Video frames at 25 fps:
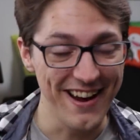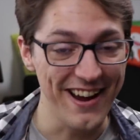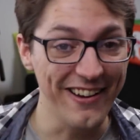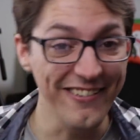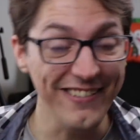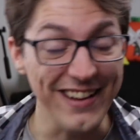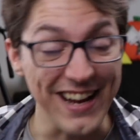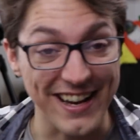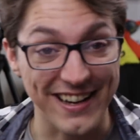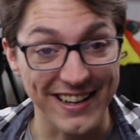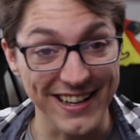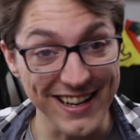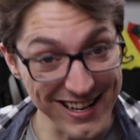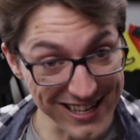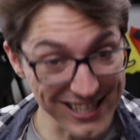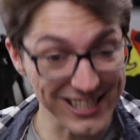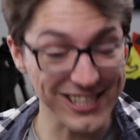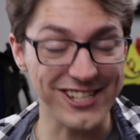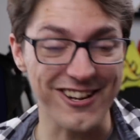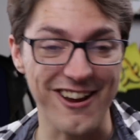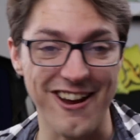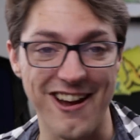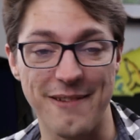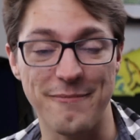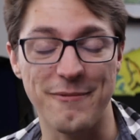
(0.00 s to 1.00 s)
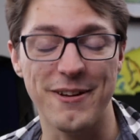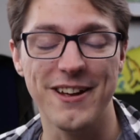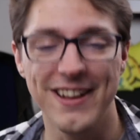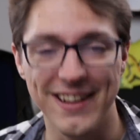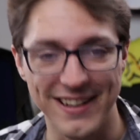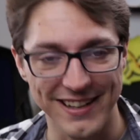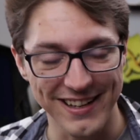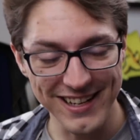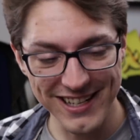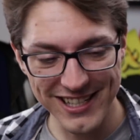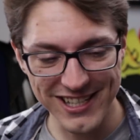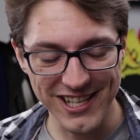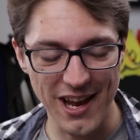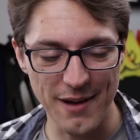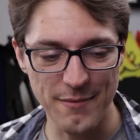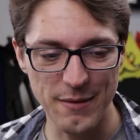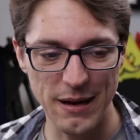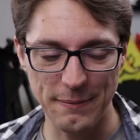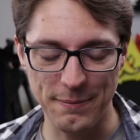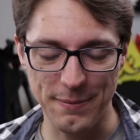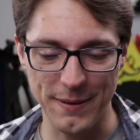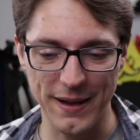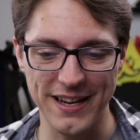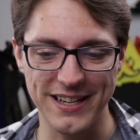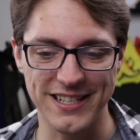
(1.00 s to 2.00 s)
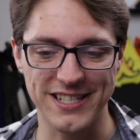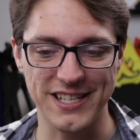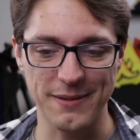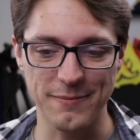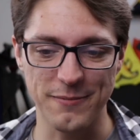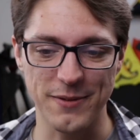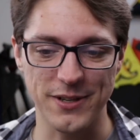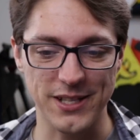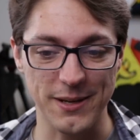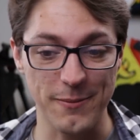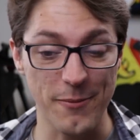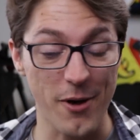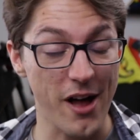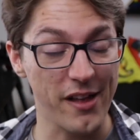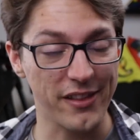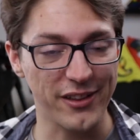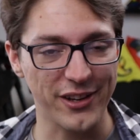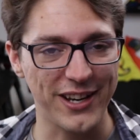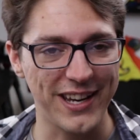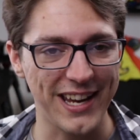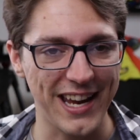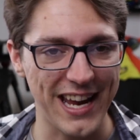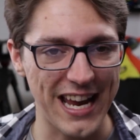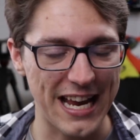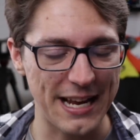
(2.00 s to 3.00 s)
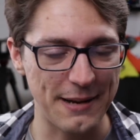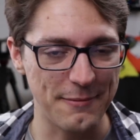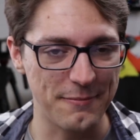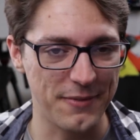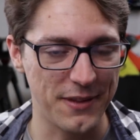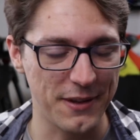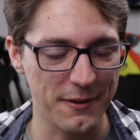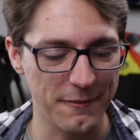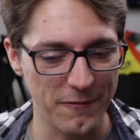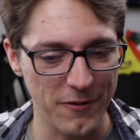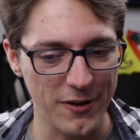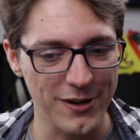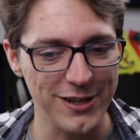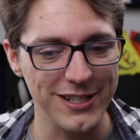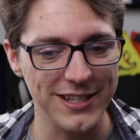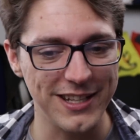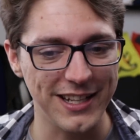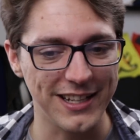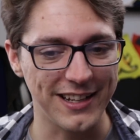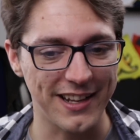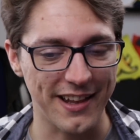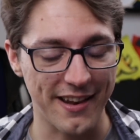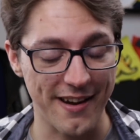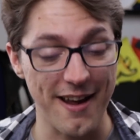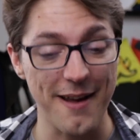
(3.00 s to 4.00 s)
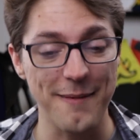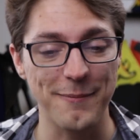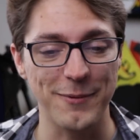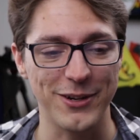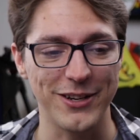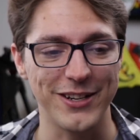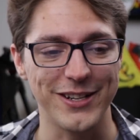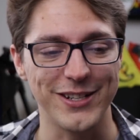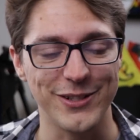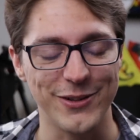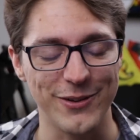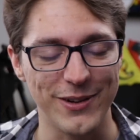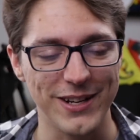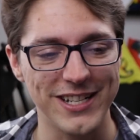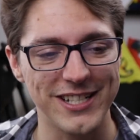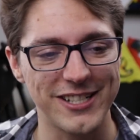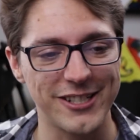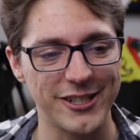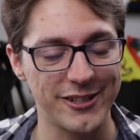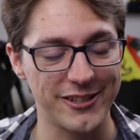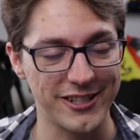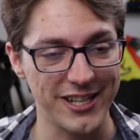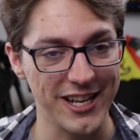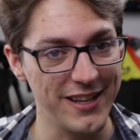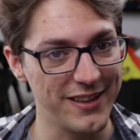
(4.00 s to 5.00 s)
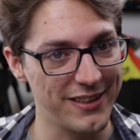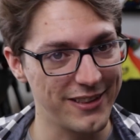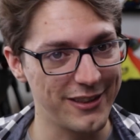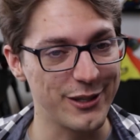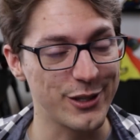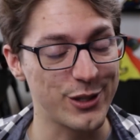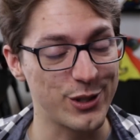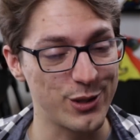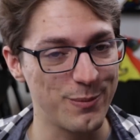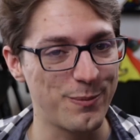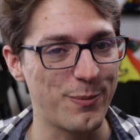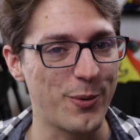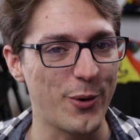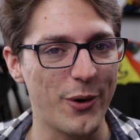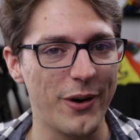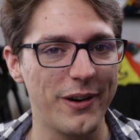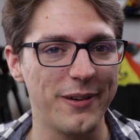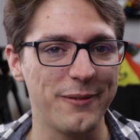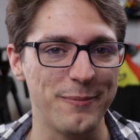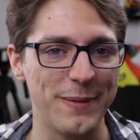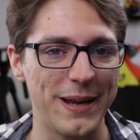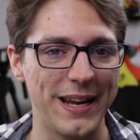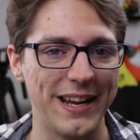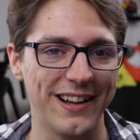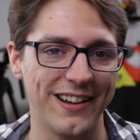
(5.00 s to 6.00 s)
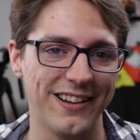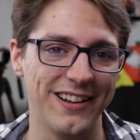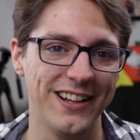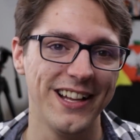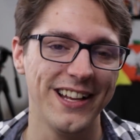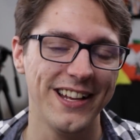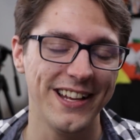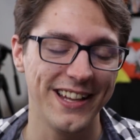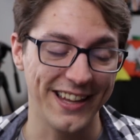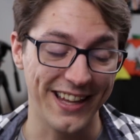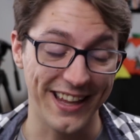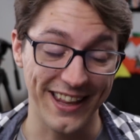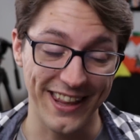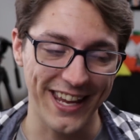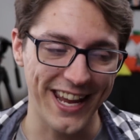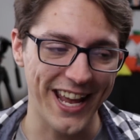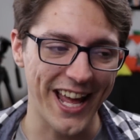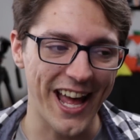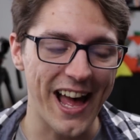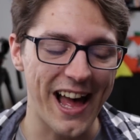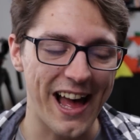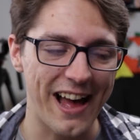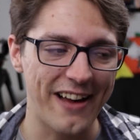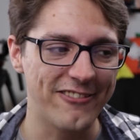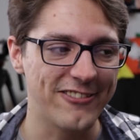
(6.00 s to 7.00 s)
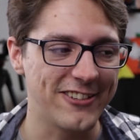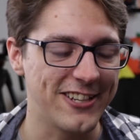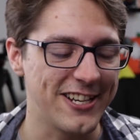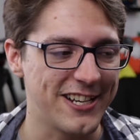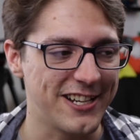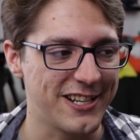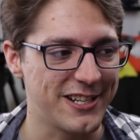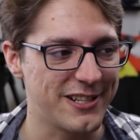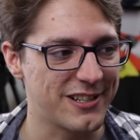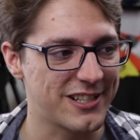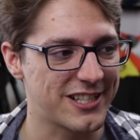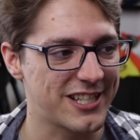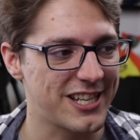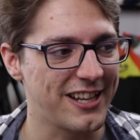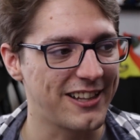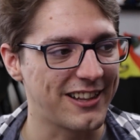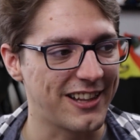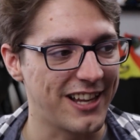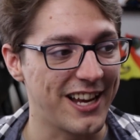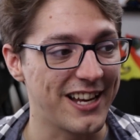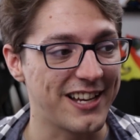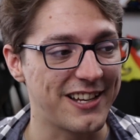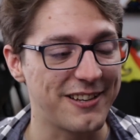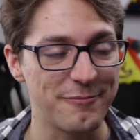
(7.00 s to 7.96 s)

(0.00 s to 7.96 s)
Okay, next time I play some other game, the first thing that I'm gonna do is send the support mail that they have sent